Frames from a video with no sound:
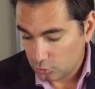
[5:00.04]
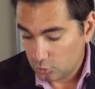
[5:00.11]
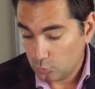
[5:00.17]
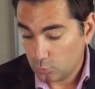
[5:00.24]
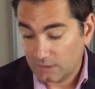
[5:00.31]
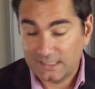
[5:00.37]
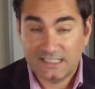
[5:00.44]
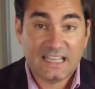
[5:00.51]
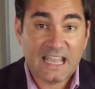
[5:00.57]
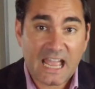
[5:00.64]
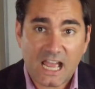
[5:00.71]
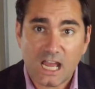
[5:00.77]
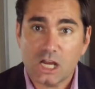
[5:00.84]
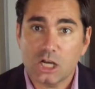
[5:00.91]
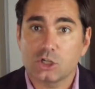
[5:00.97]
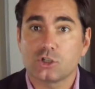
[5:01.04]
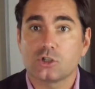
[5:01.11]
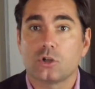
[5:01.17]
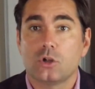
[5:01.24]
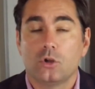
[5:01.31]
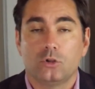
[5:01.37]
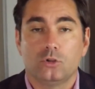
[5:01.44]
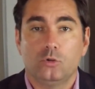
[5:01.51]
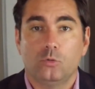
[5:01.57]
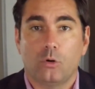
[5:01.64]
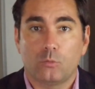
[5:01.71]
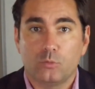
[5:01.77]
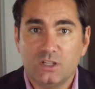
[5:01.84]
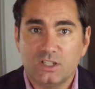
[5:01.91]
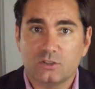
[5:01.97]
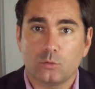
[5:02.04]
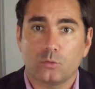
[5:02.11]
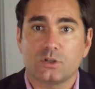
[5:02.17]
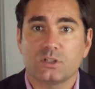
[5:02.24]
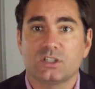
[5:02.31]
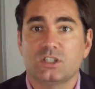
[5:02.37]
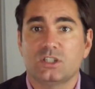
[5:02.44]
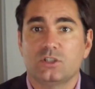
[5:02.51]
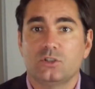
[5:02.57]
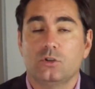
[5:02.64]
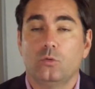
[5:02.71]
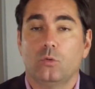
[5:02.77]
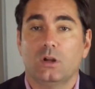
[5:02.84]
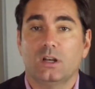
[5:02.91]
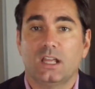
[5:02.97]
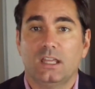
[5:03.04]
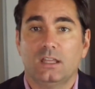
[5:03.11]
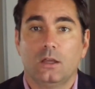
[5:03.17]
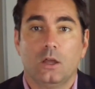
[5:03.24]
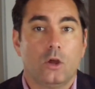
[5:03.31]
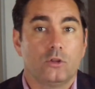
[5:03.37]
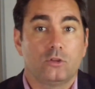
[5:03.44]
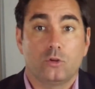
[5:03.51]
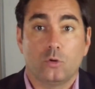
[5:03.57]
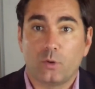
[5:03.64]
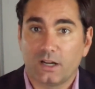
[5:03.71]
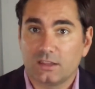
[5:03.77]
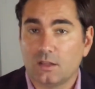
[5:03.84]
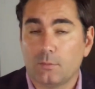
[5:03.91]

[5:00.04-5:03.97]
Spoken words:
Do you want cash? Do you want resources? Do you want a direct